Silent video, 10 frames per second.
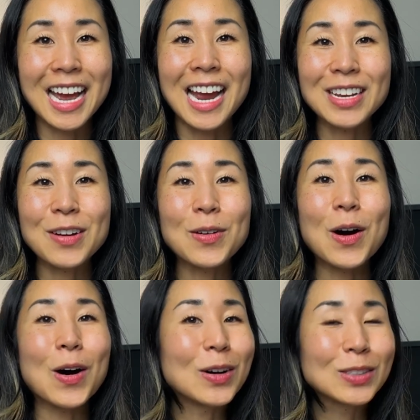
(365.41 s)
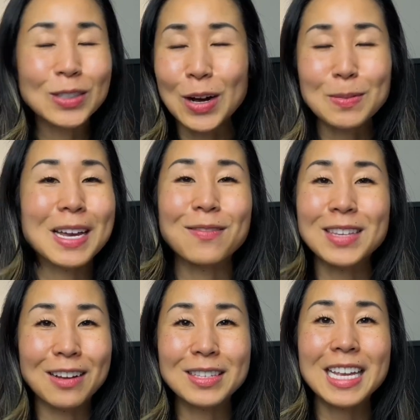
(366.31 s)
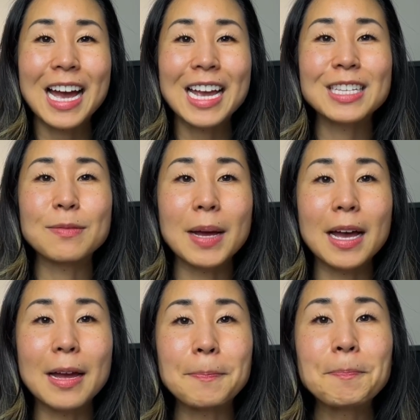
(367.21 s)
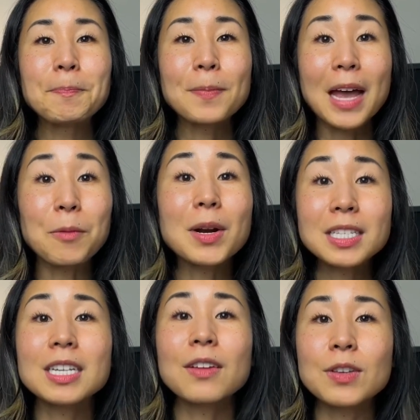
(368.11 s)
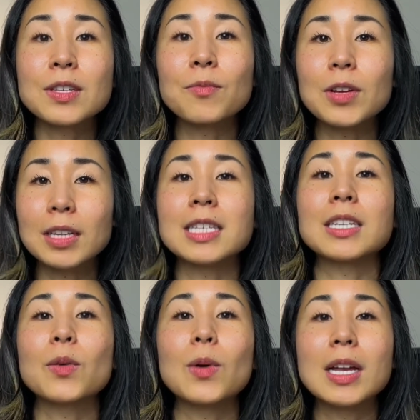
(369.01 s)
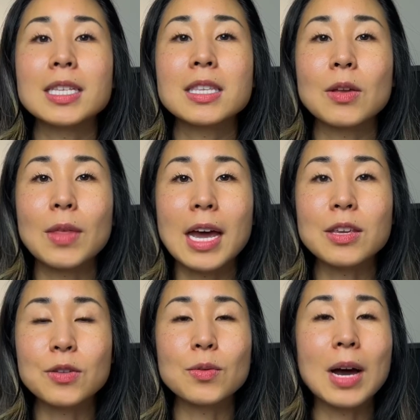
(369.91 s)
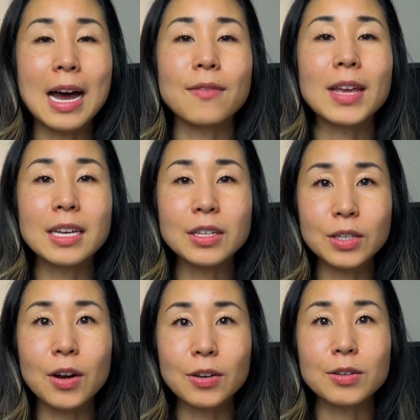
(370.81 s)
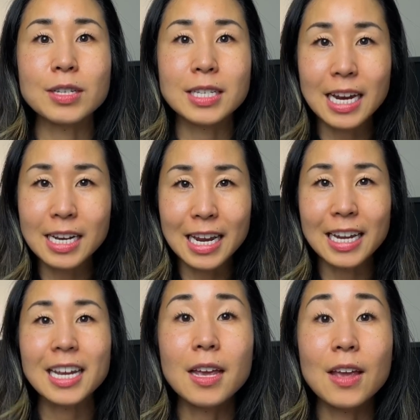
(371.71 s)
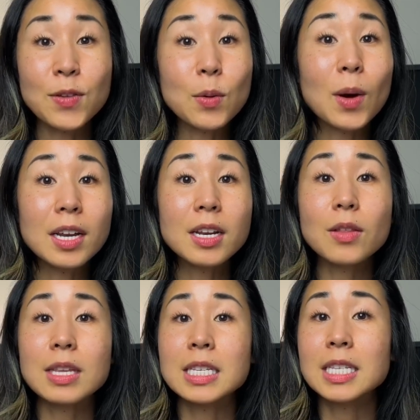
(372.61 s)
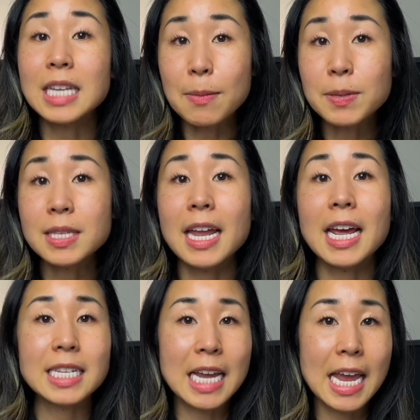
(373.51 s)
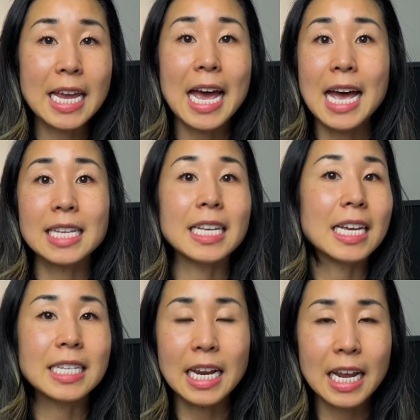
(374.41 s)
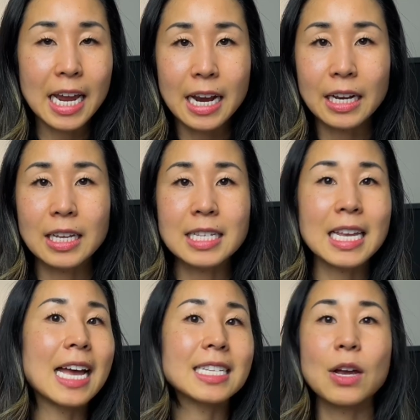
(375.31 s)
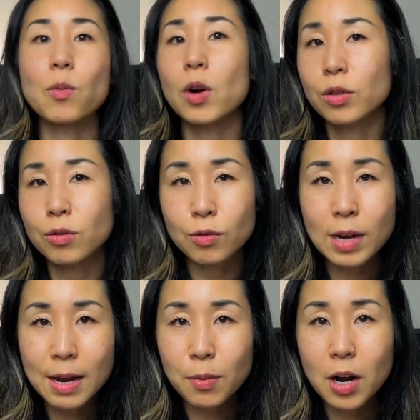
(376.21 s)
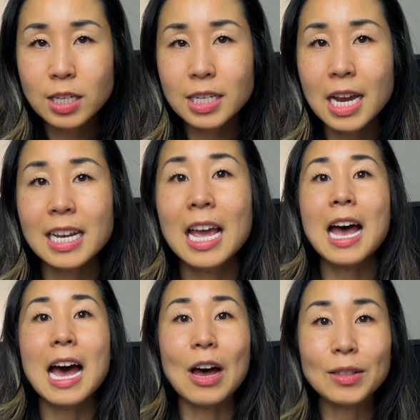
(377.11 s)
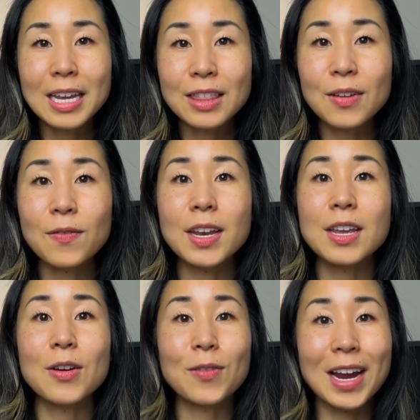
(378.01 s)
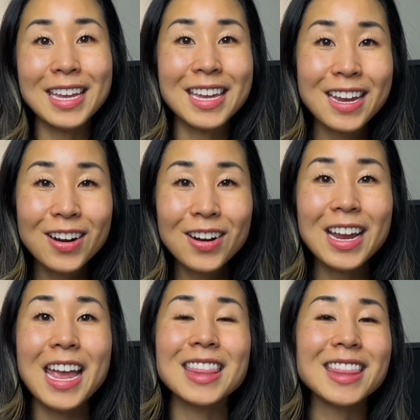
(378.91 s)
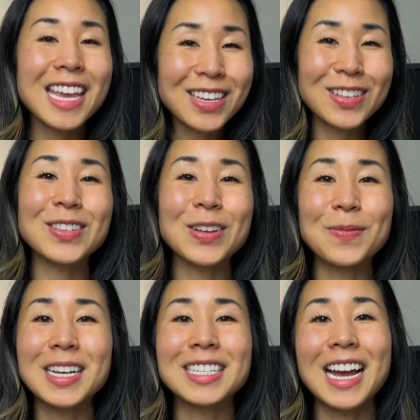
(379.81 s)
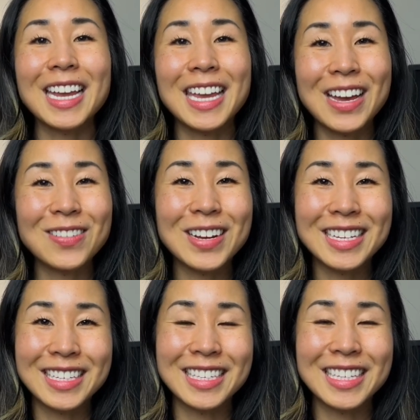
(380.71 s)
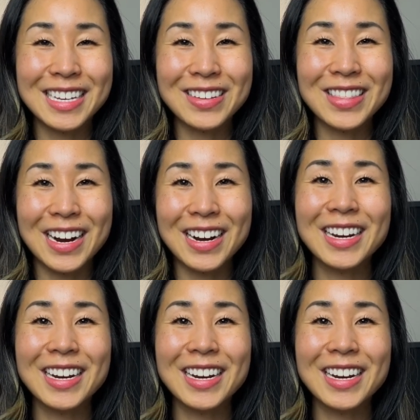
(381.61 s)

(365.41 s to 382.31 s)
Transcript: I know all jobs have downsides, but I wanted to give you some realistic ones so that you have a good understanding. If you want to know the steps that I take as a data analyst as I work through a project, I'll link the video right here. And thank you so much. I can't wait to see you there.